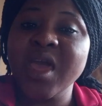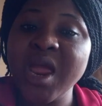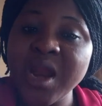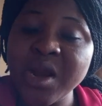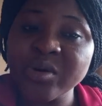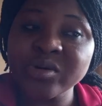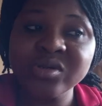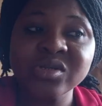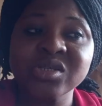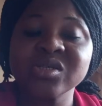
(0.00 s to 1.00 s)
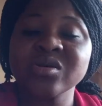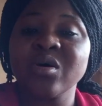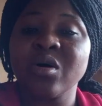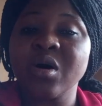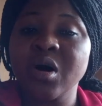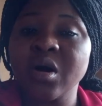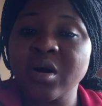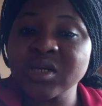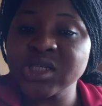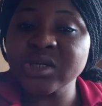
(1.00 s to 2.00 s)
Errors
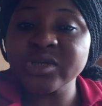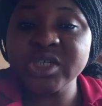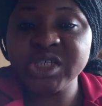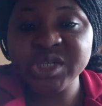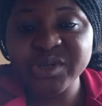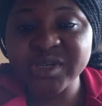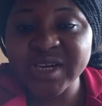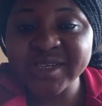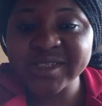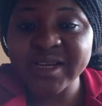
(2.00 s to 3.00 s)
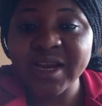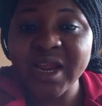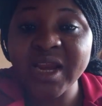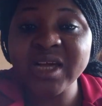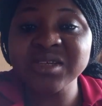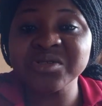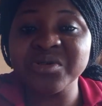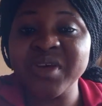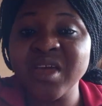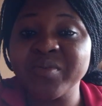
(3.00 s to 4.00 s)
also show that learners
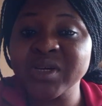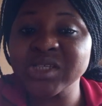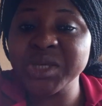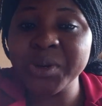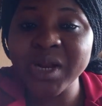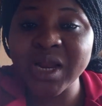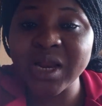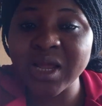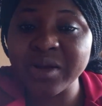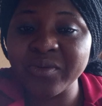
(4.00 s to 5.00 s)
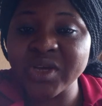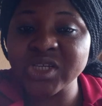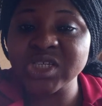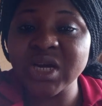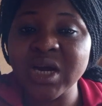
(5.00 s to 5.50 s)
of a particular language